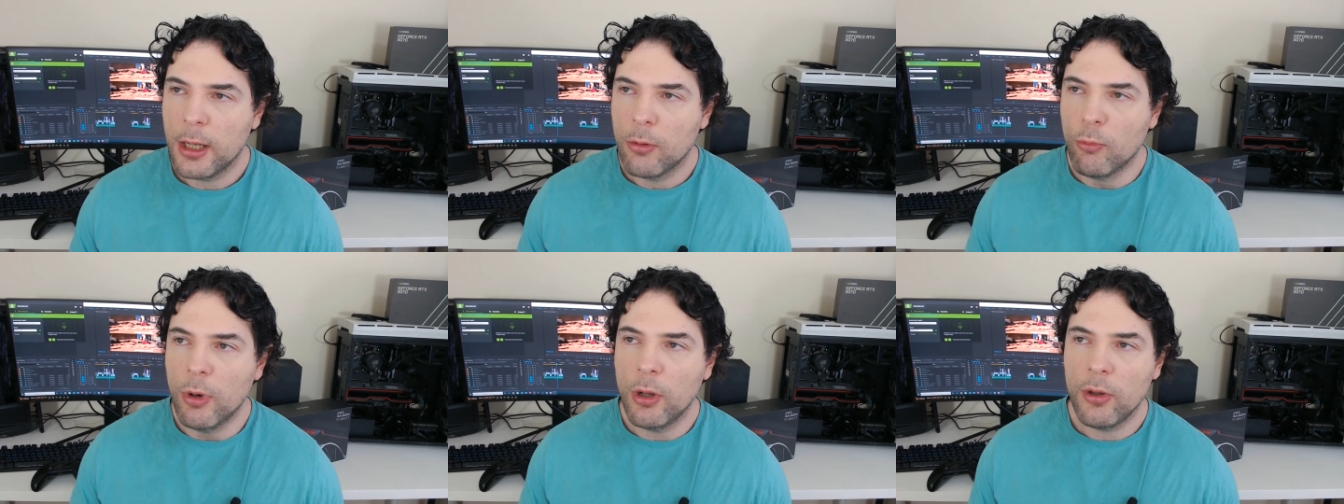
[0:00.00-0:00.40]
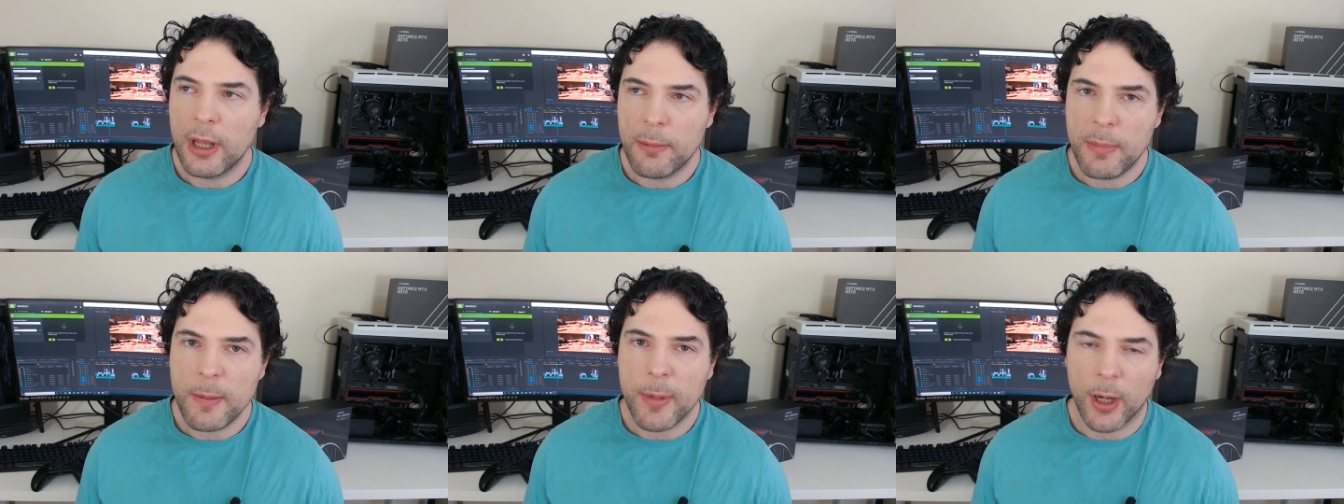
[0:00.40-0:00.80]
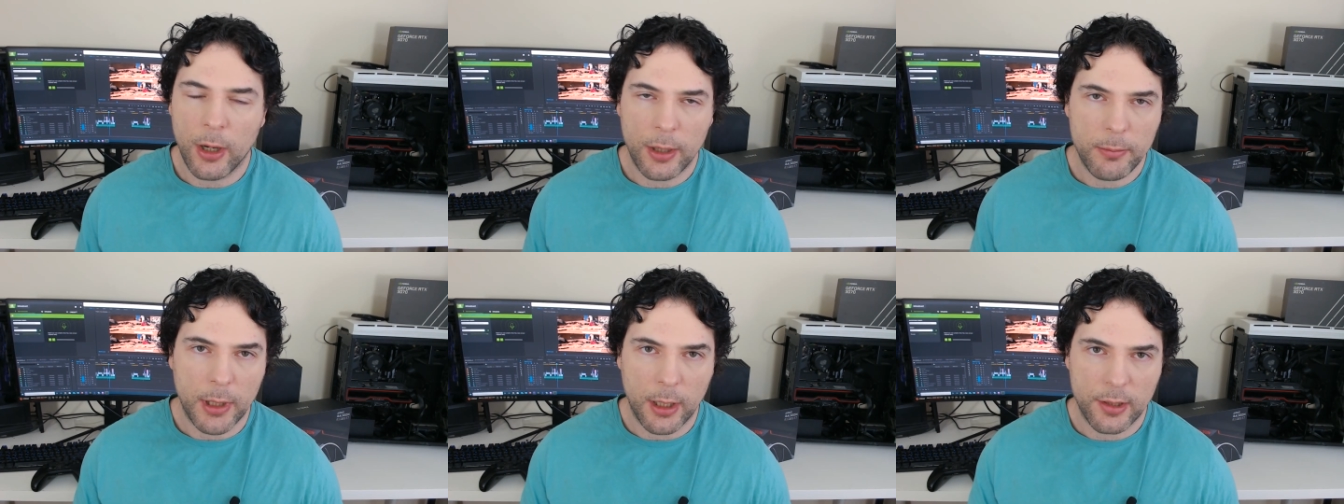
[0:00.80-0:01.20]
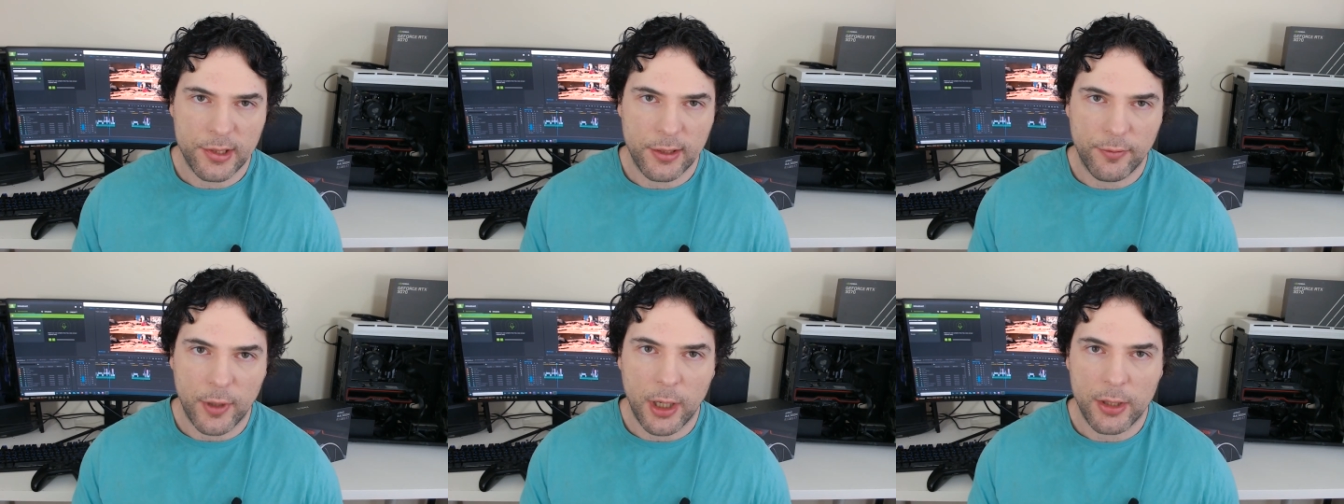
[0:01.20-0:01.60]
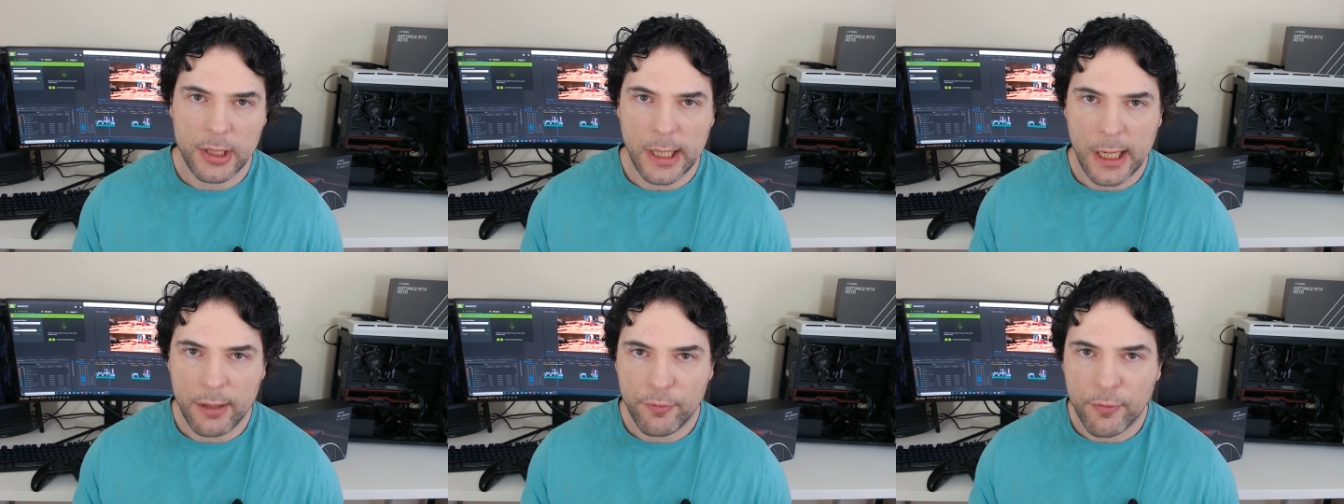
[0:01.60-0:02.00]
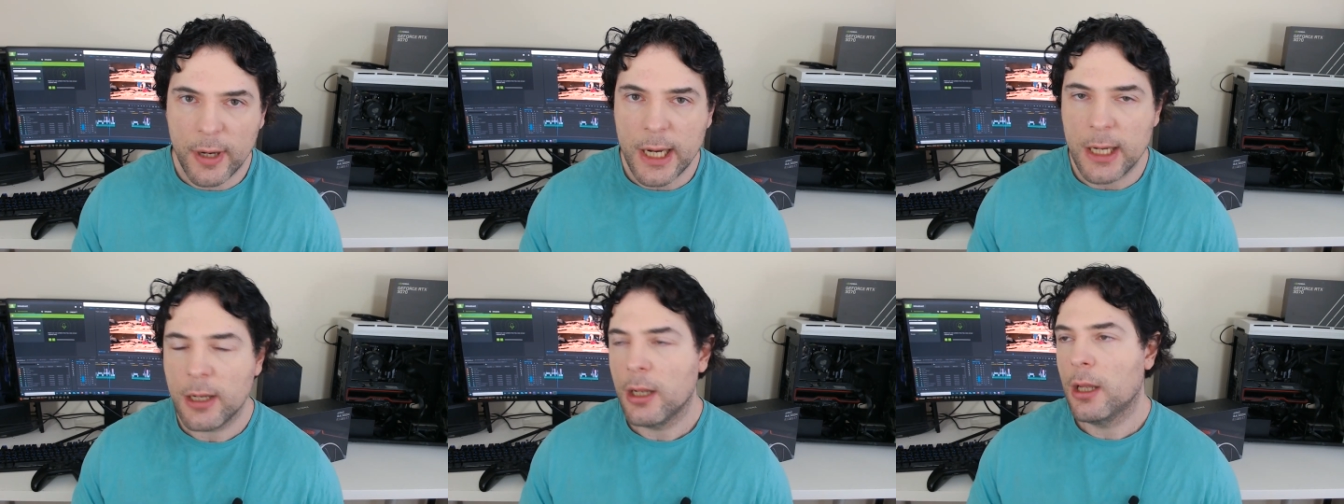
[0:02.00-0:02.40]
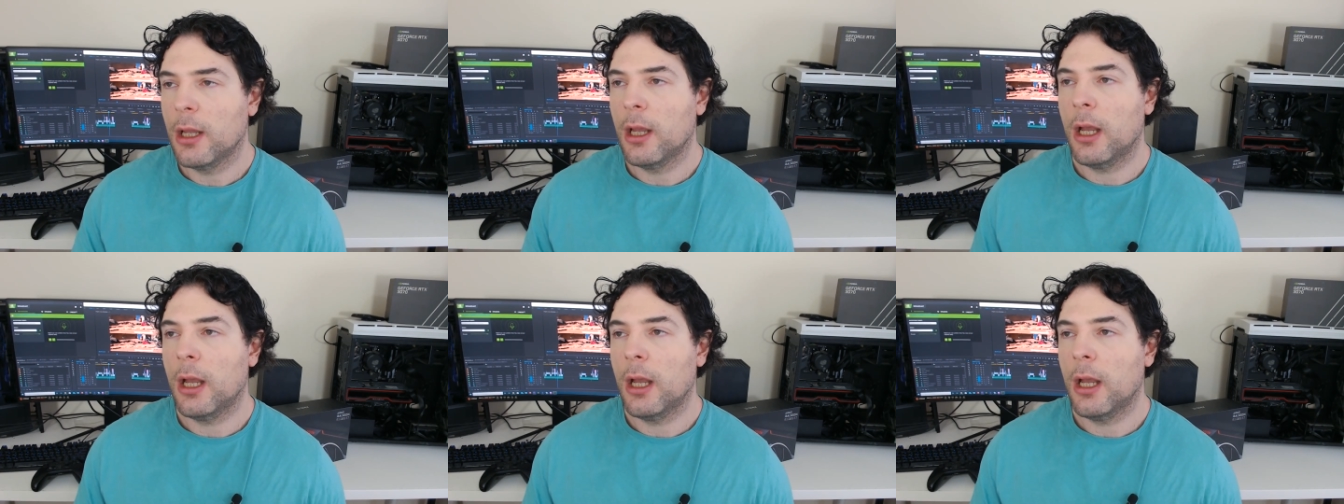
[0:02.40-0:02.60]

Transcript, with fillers: Will that be part and parcel of RDNA3?